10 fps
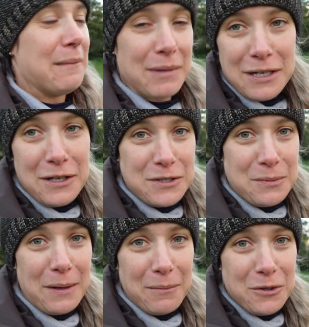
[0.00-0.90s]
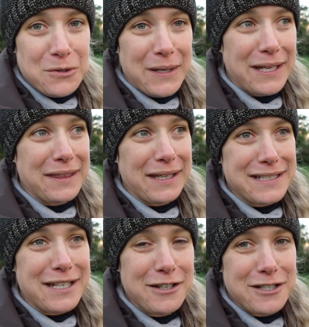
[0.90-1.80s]
because when I'm not doing anything
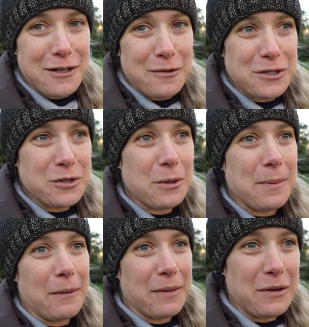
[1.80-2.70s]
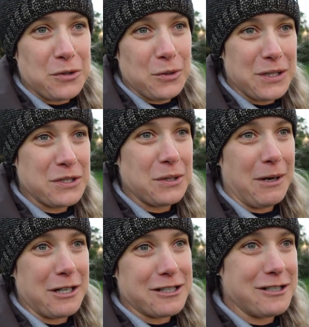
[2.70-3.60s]
it's hard to know what to talk about without talking too
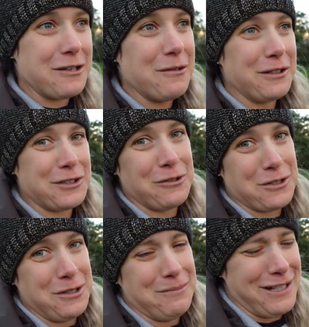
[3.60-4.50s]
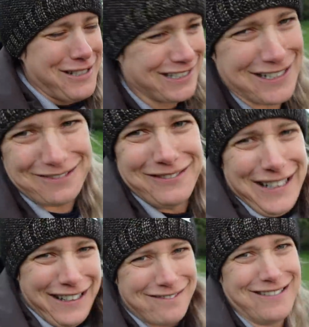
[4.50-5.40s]
much, and I don't want to talk too much because I don't want
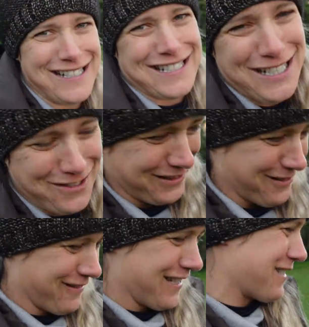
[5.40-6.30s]
to get criticised for talking